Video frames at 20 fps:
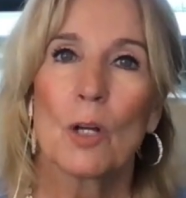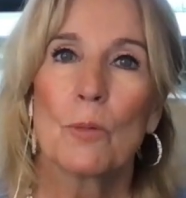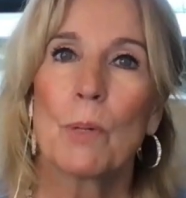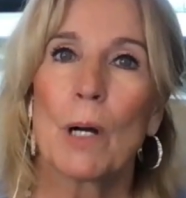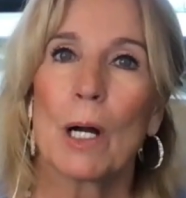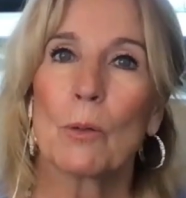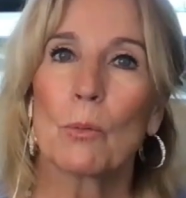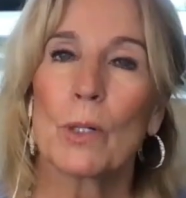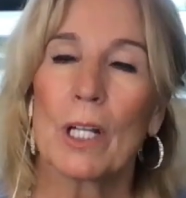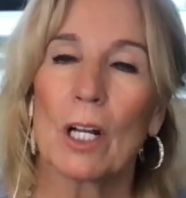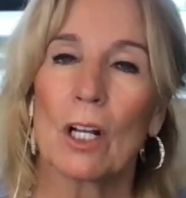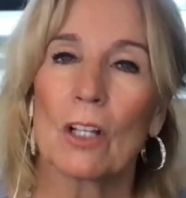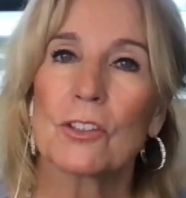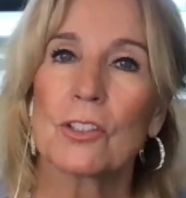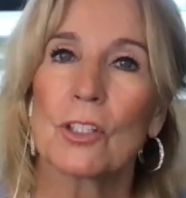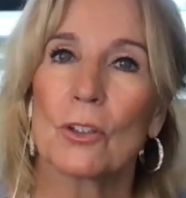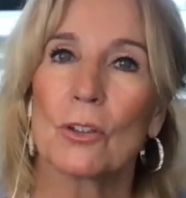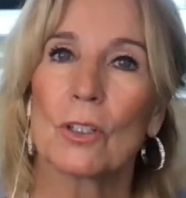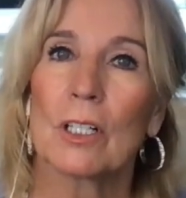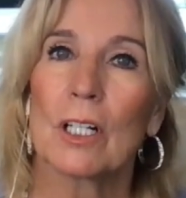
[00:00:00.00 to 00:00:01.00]
But we
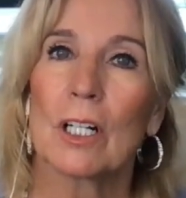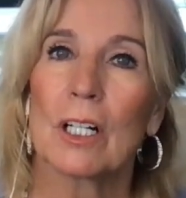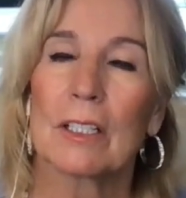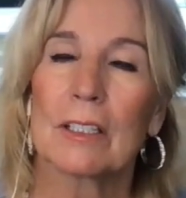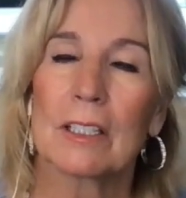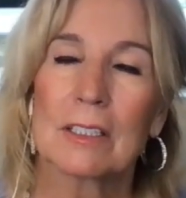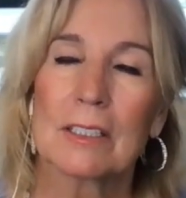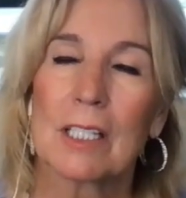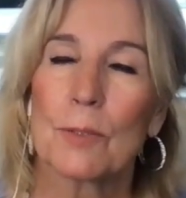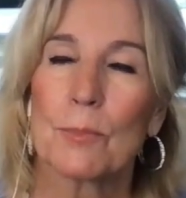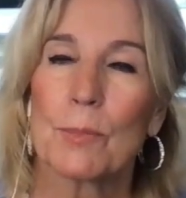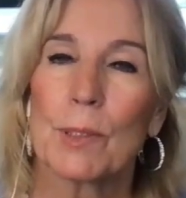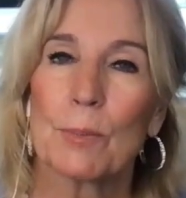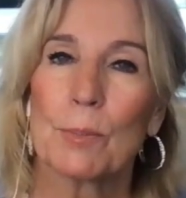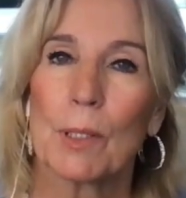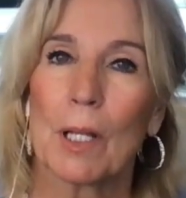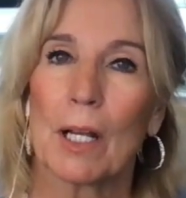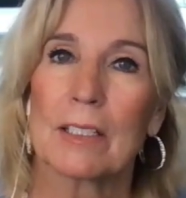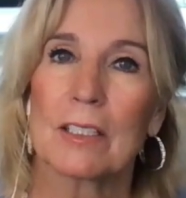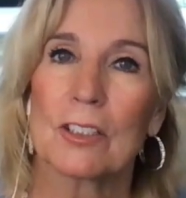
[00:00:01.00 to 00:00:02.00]
also, this can be
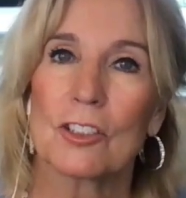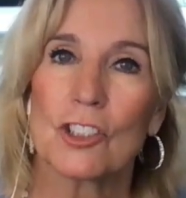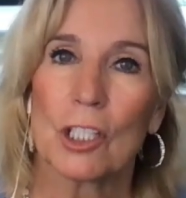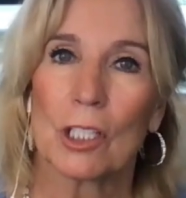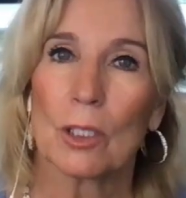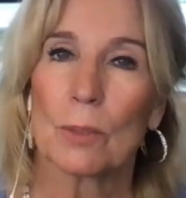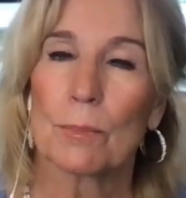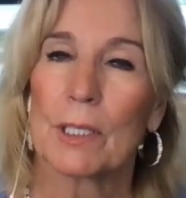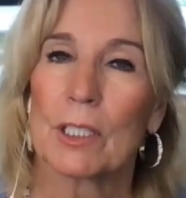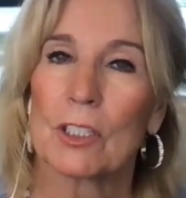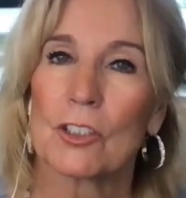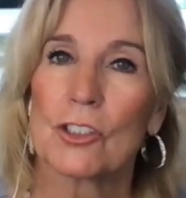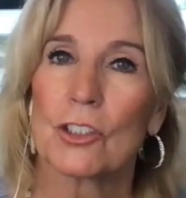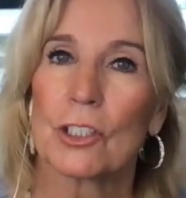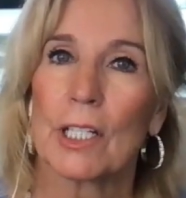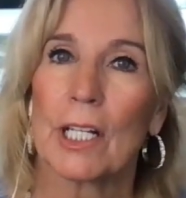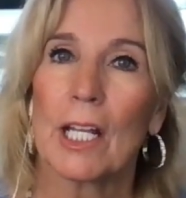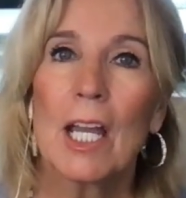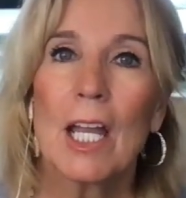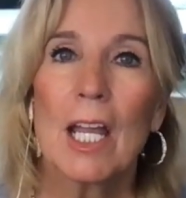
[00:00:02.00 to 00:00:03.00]
applied to jail
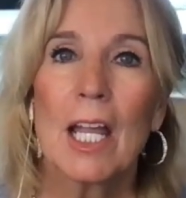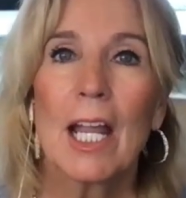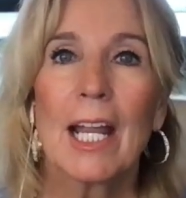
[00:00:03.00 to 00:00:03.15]
ministry.